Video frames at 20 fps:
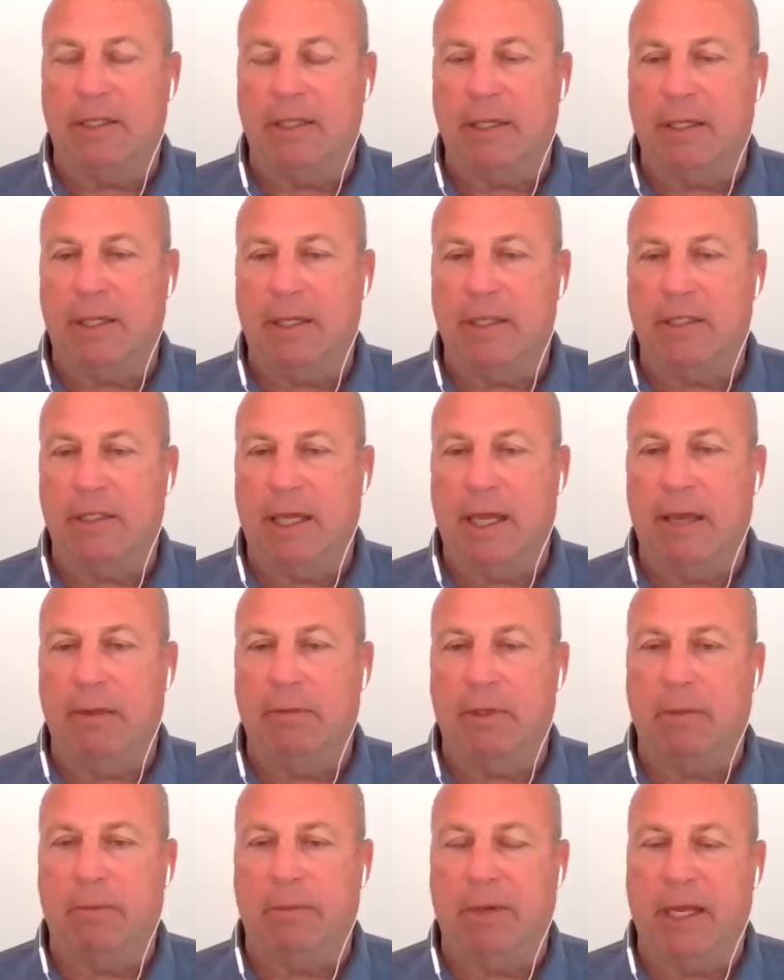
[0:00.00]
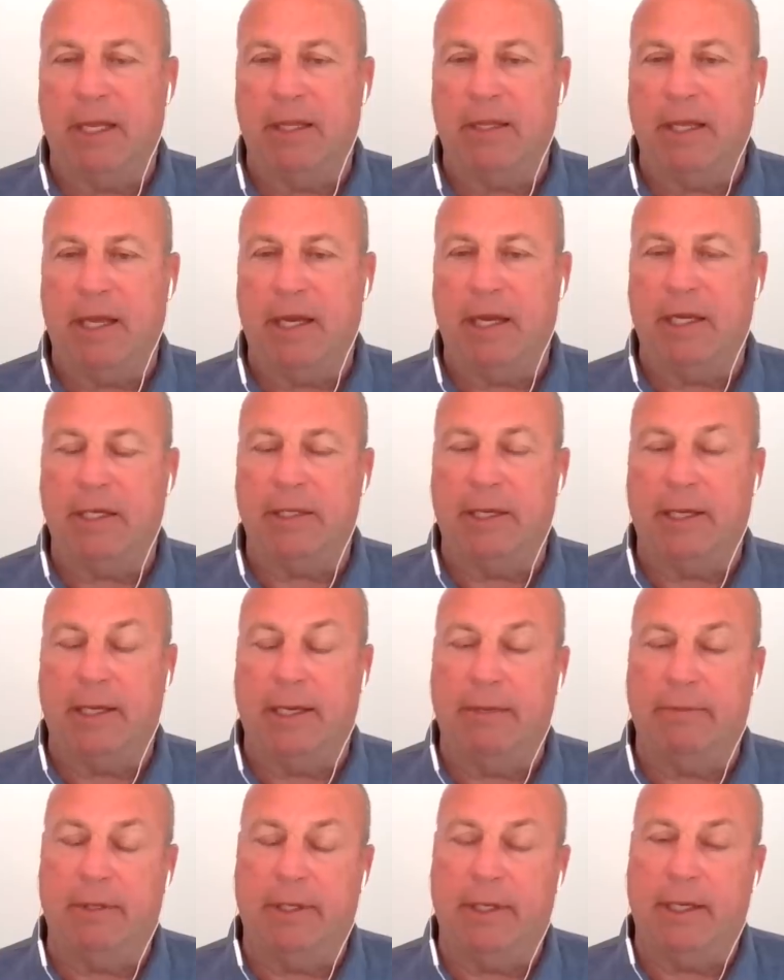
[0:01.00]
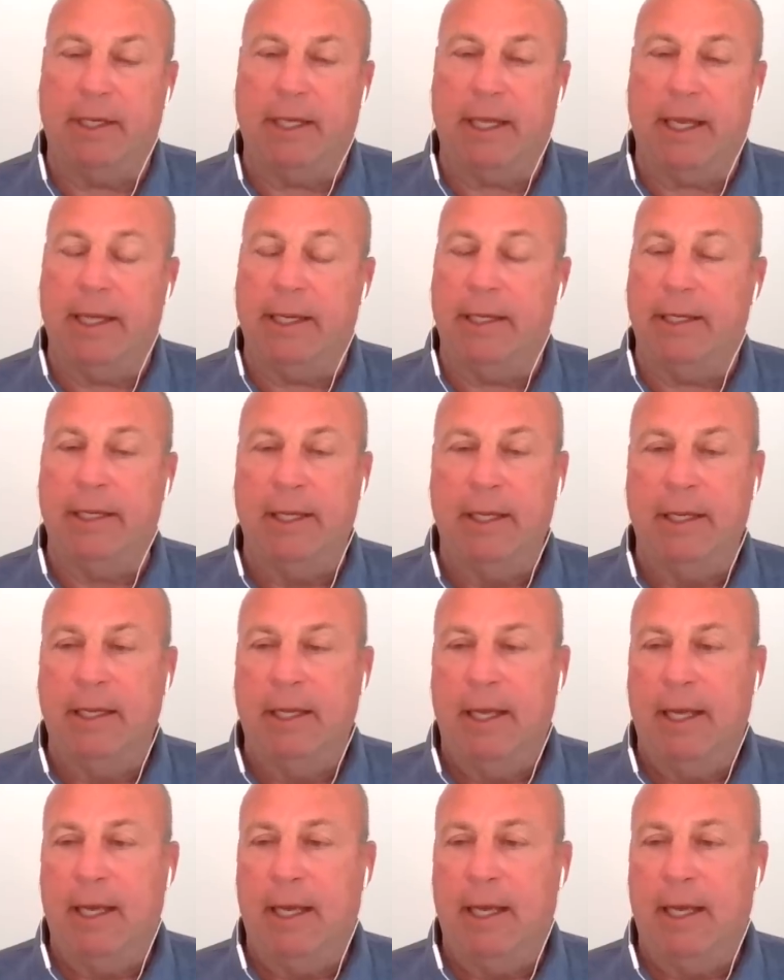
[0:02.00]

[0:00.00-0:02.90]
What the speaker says: Is he able to play at the NHL level? And again,